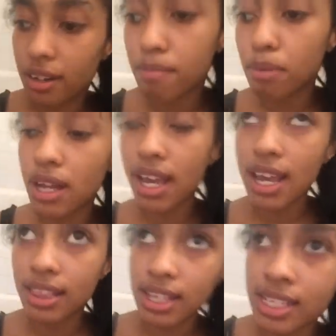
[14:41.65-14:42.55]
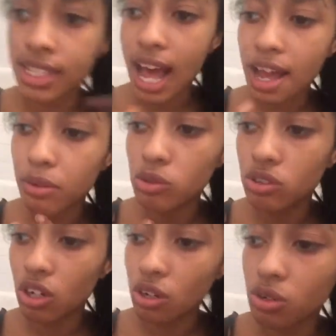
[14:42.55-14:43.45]
but at least I will
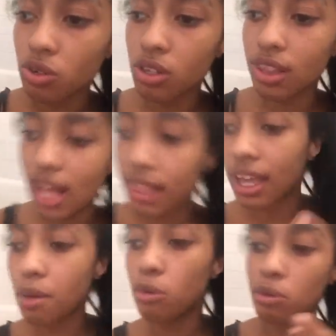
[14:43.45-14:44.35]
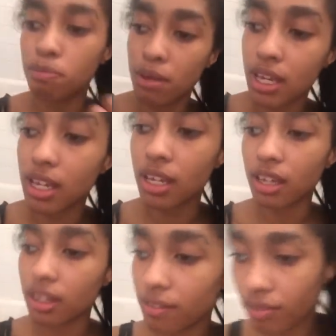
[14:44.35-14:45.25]
know that they will be
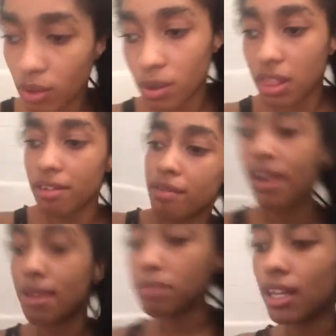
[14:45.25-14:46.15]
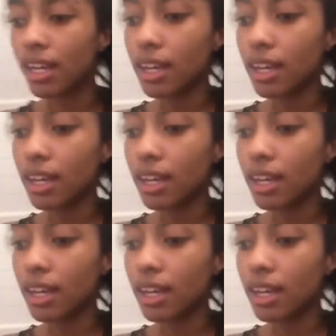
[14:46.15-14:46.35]
with the family.